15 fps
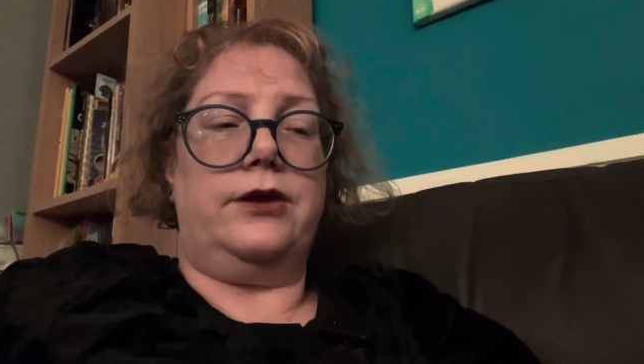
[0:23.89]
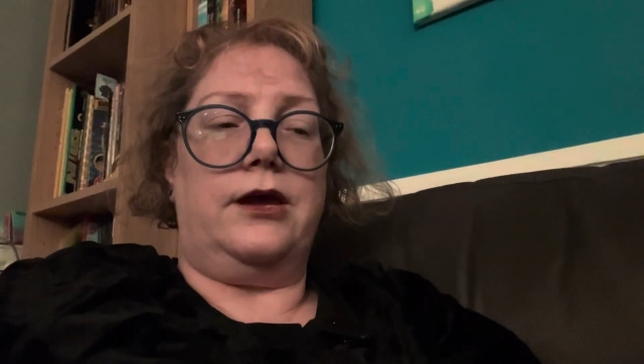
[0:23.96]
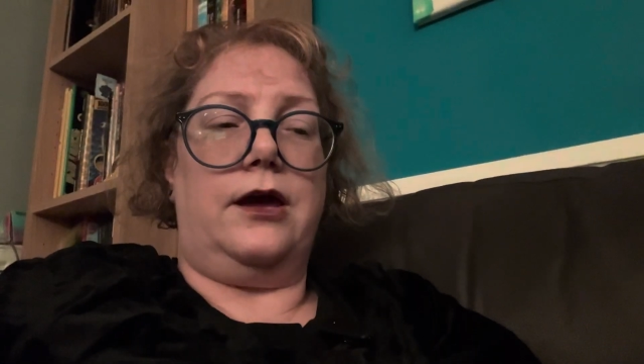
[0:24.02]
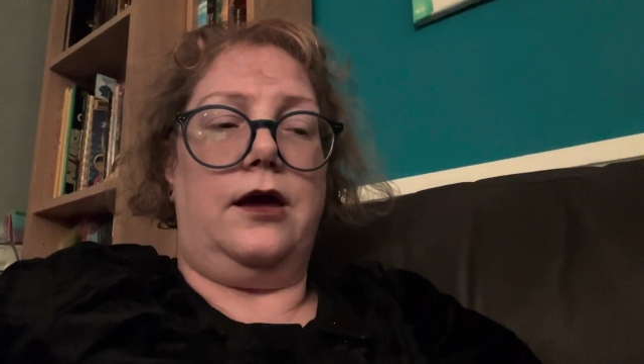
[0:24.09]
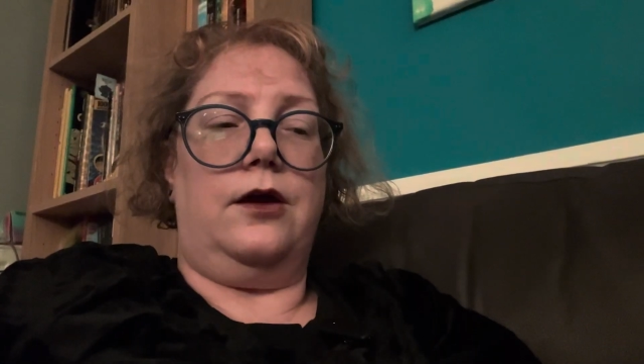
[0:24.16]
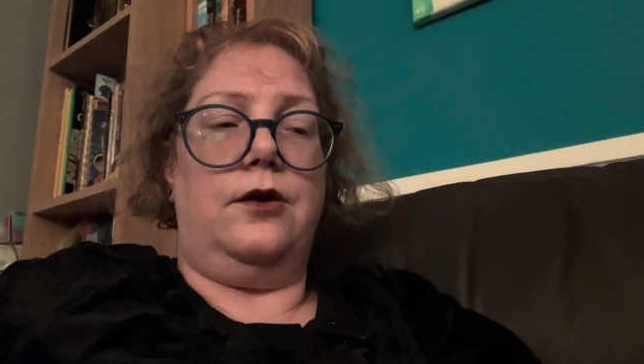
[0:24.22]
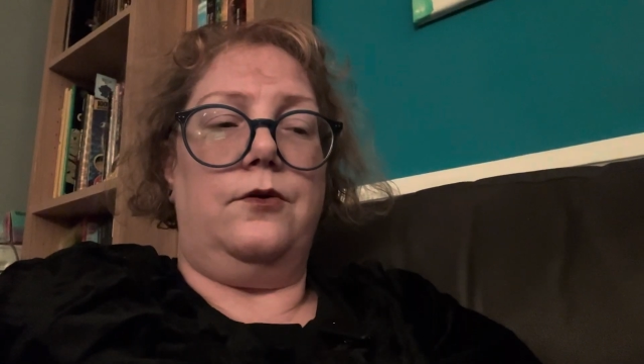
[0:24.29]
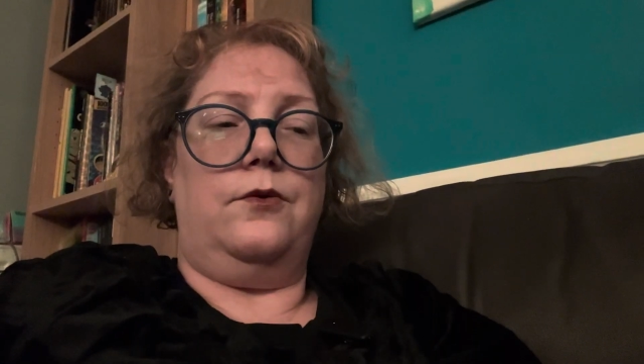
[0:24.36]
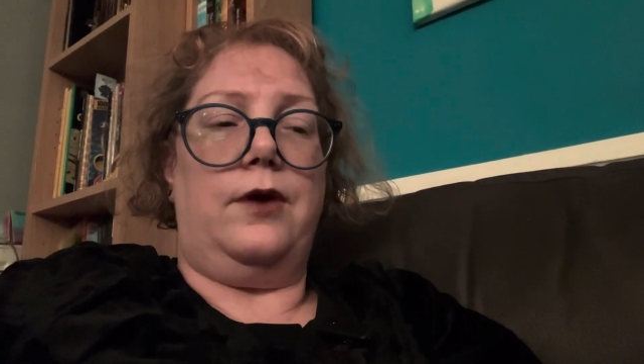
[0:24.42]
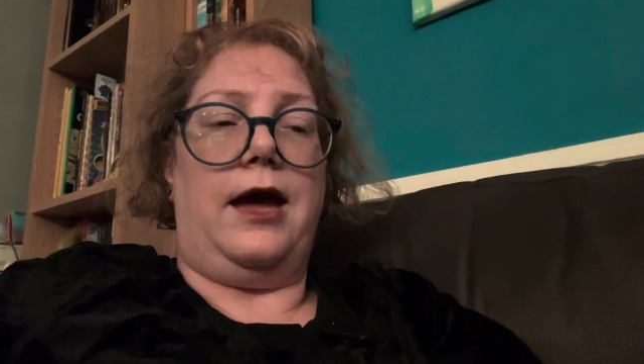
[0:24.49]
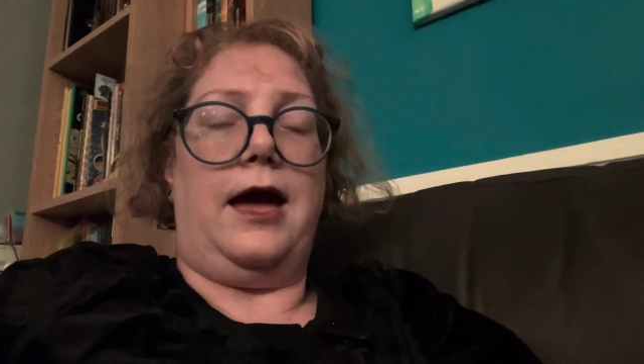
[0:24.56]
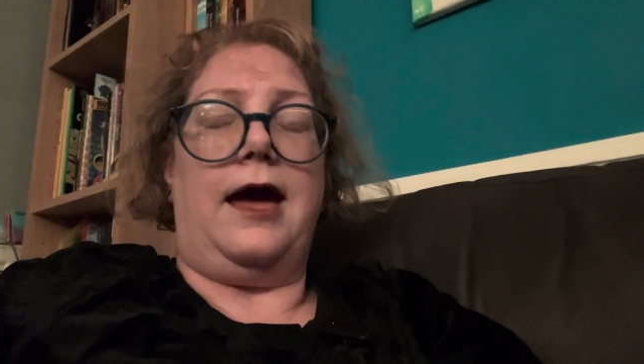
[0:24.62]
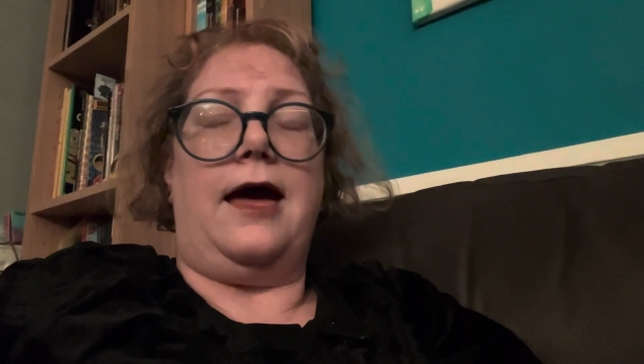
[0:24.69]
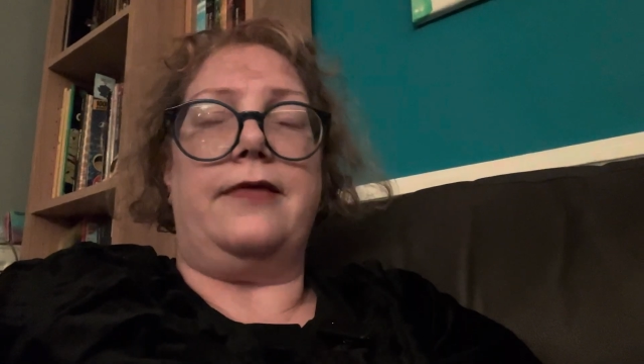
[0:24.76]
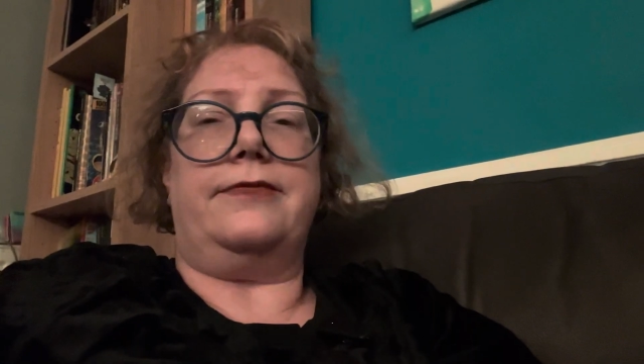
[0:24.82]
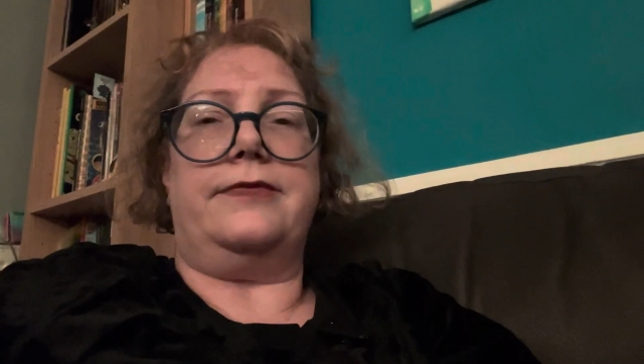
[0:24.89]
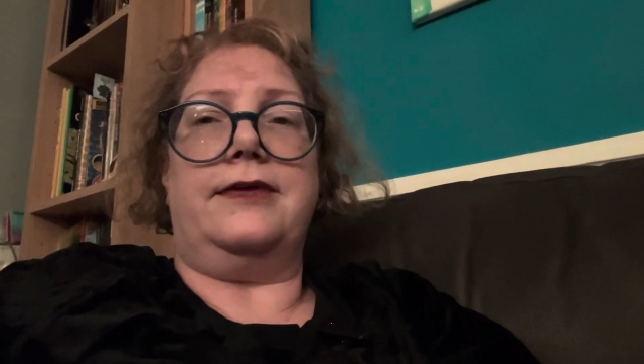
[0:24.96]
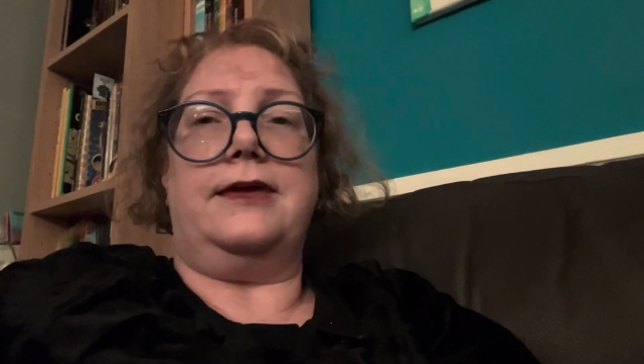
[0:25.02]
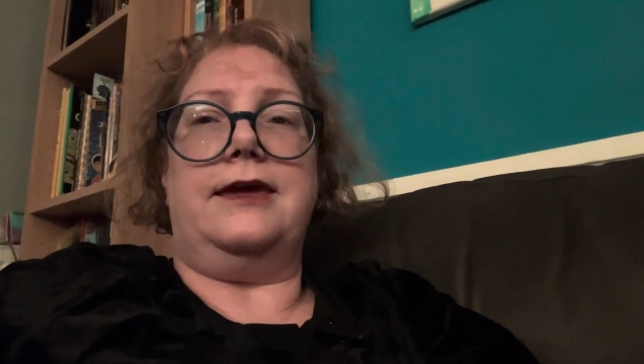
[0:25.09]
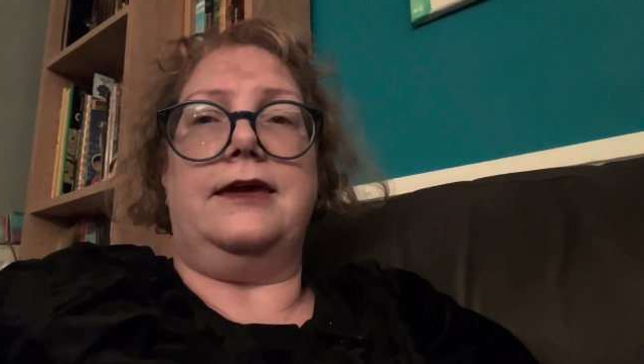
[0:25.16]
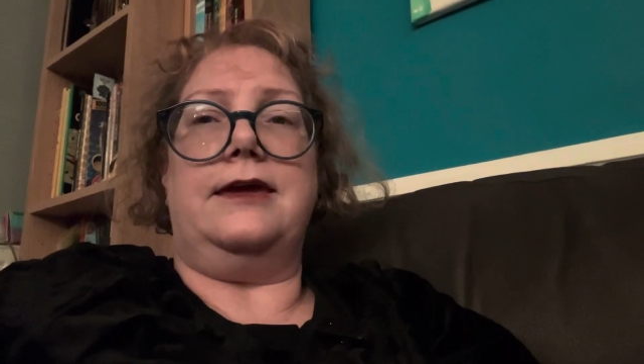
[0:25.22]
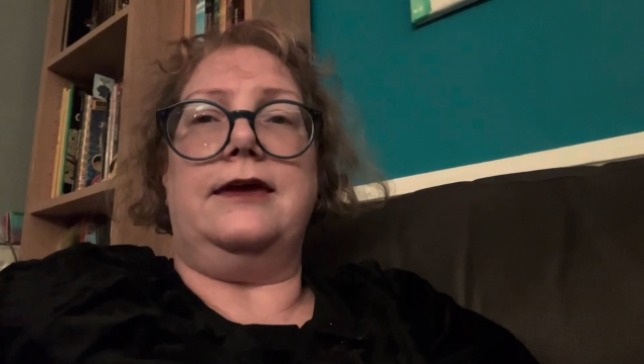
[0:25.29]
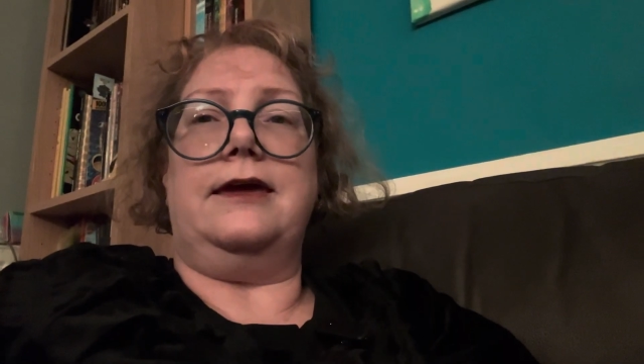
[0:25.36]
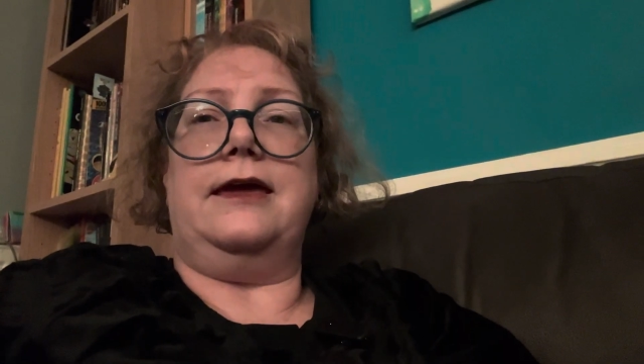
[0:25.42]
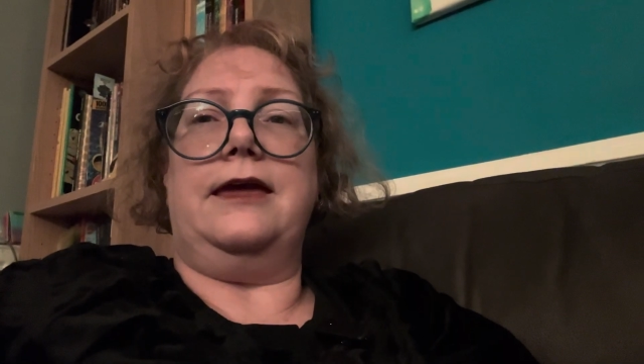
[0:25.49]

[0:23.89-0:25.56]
go at the